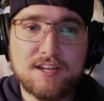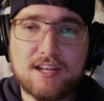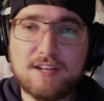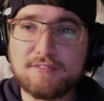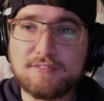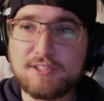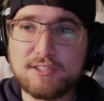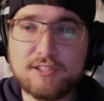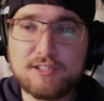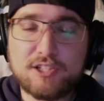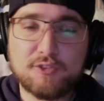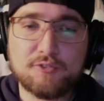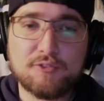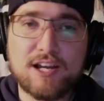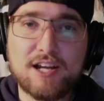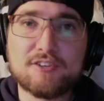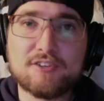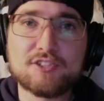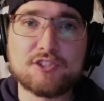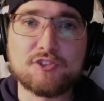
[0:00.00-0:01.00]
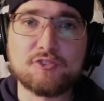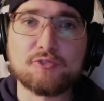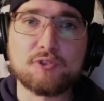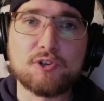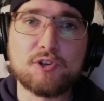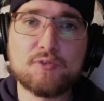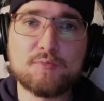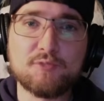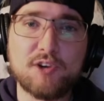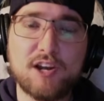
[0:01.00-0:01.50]
If you look around your
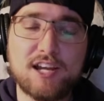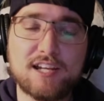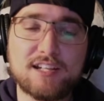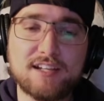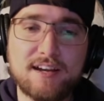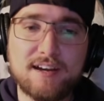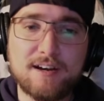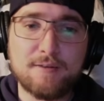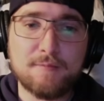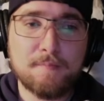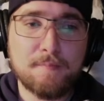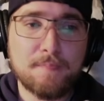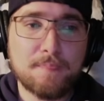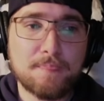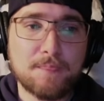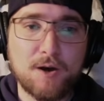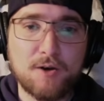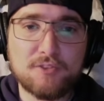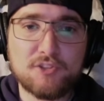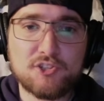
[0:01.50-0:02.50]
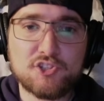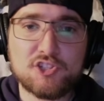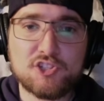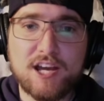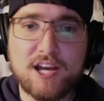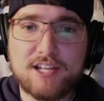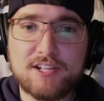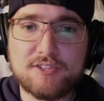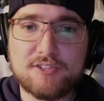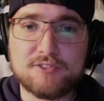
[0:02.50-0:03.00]
room right now, all the
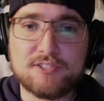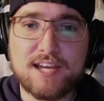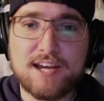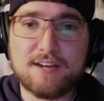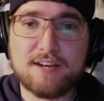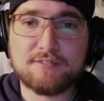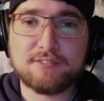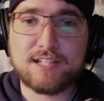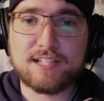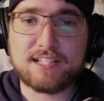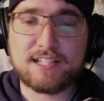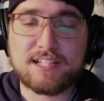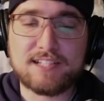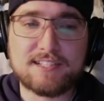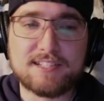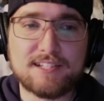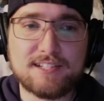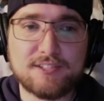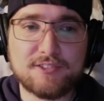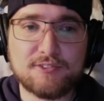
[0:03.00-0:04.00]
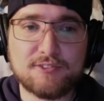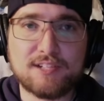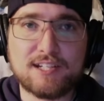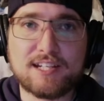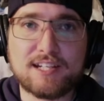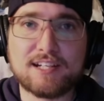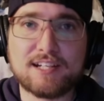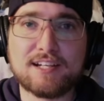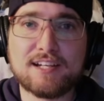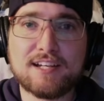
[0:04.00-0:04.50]
shadows have a
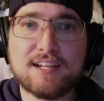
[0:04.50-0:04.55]
dithering